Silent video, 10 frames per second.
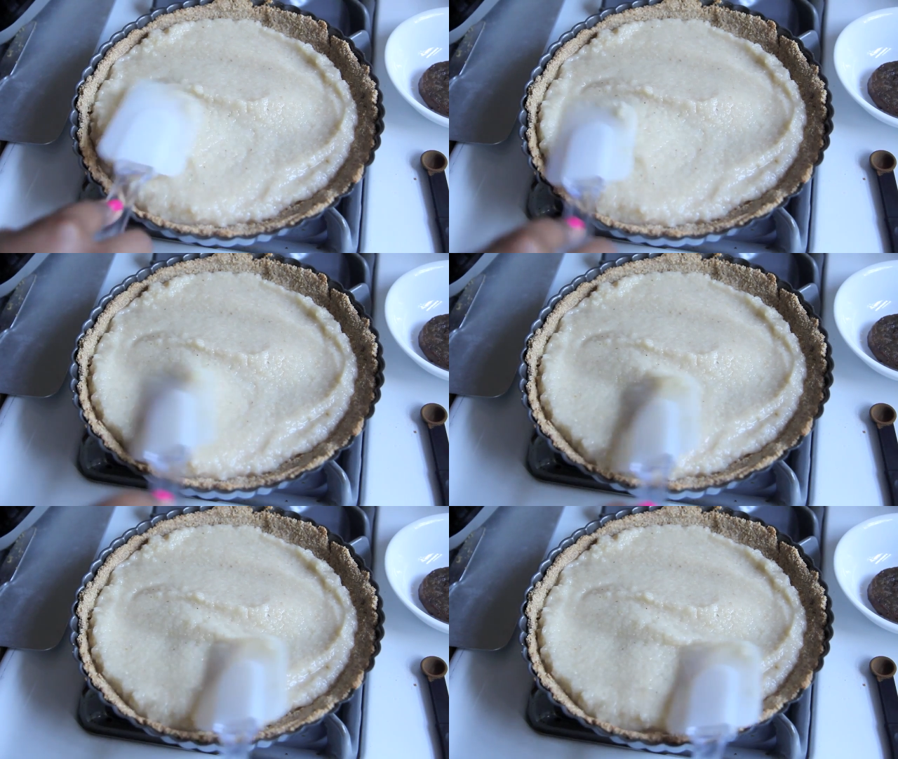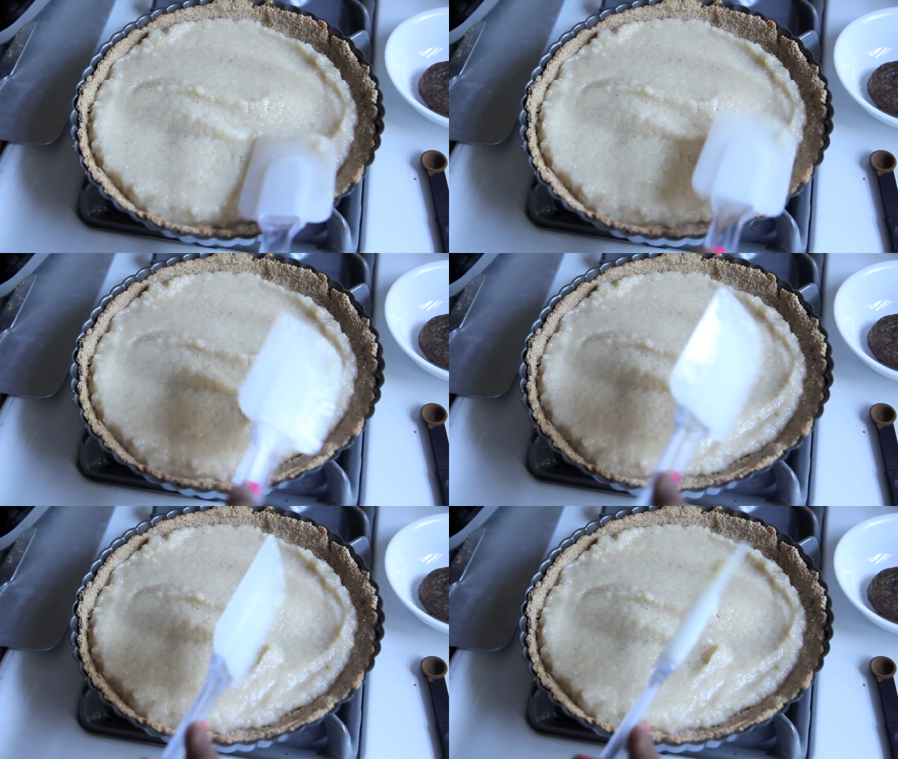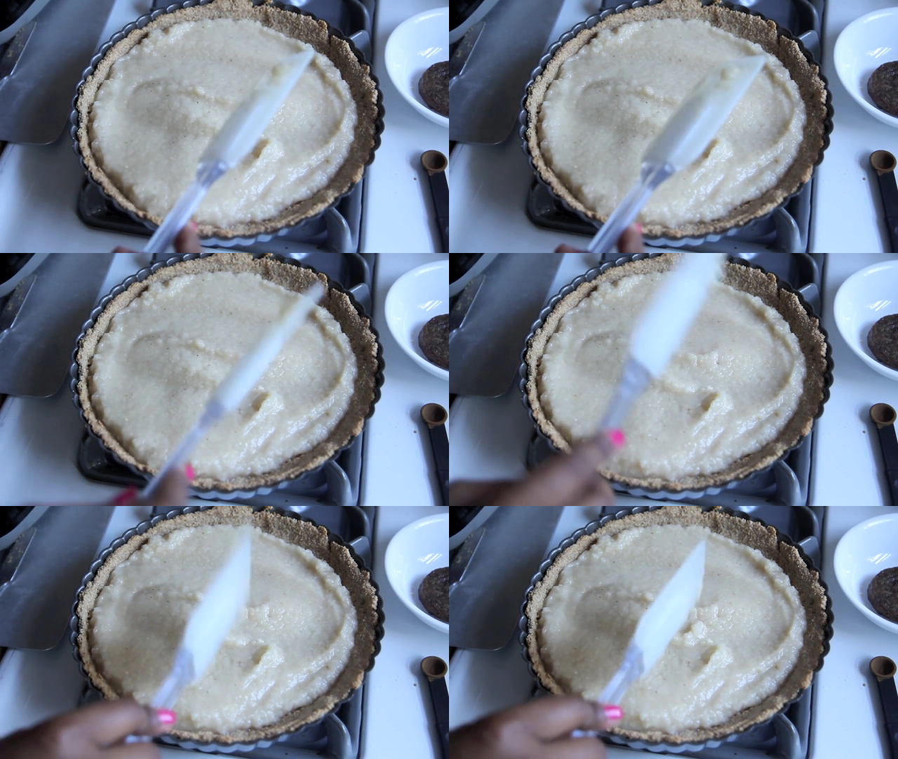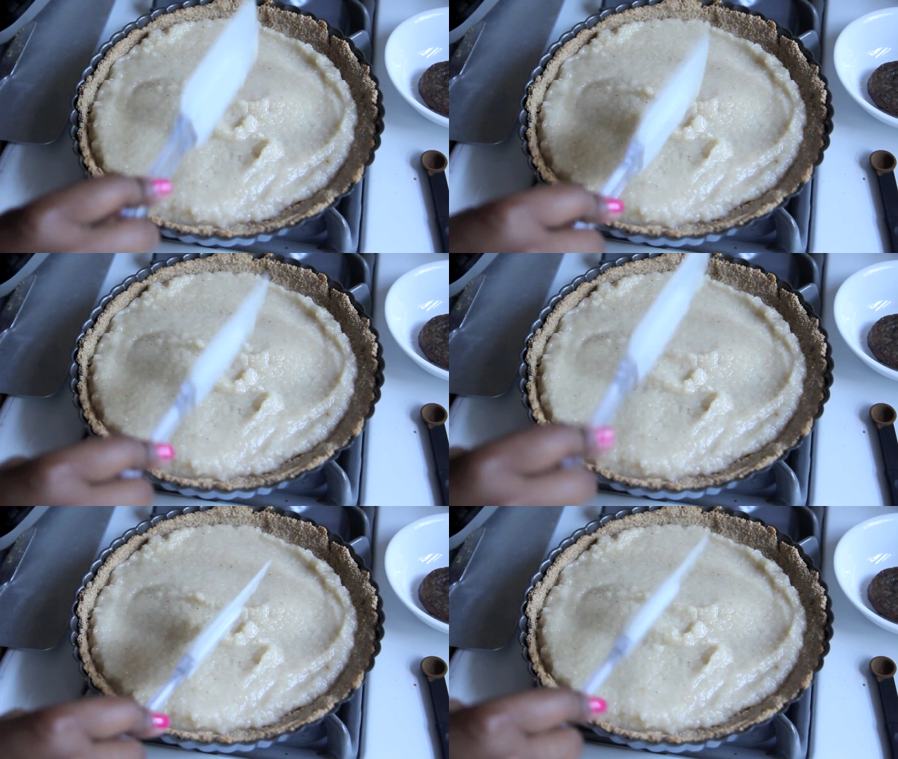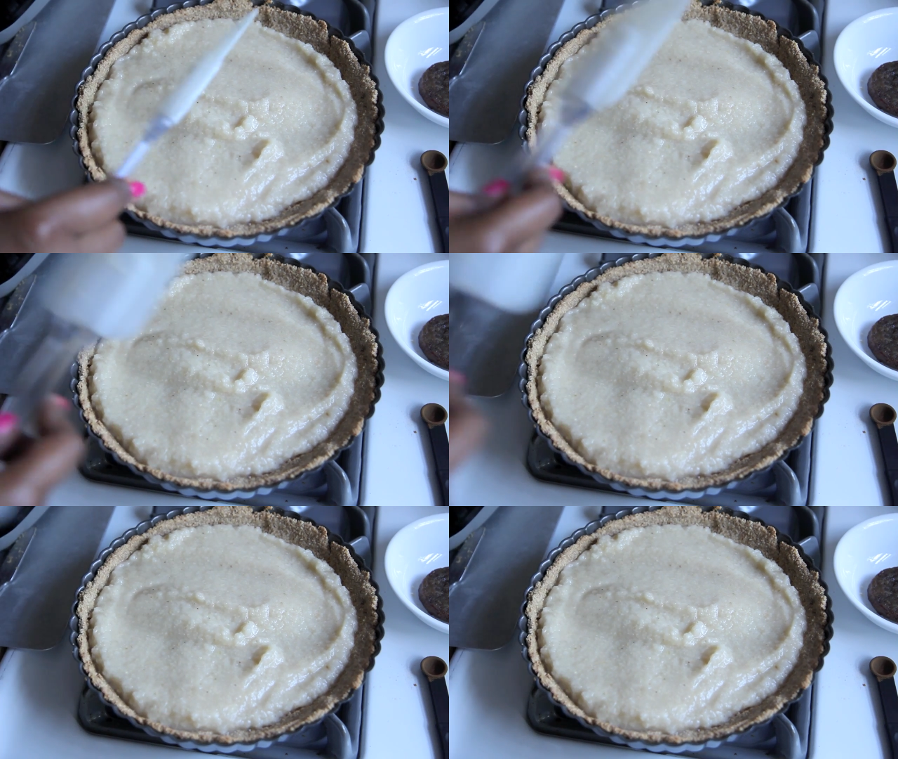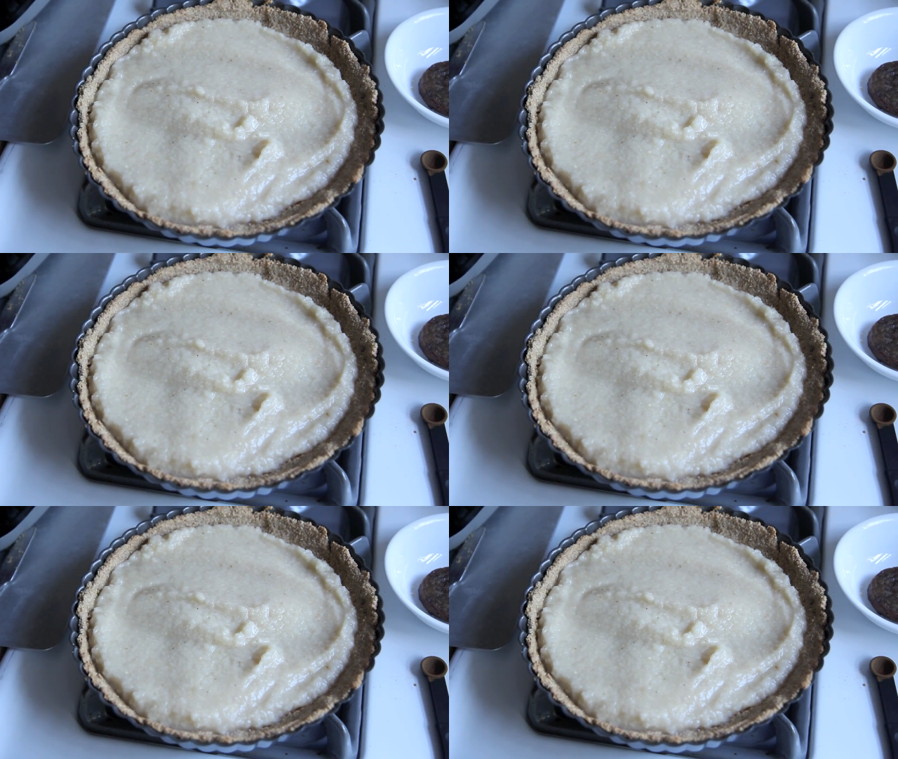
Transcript: Nobody's mouth can be seen.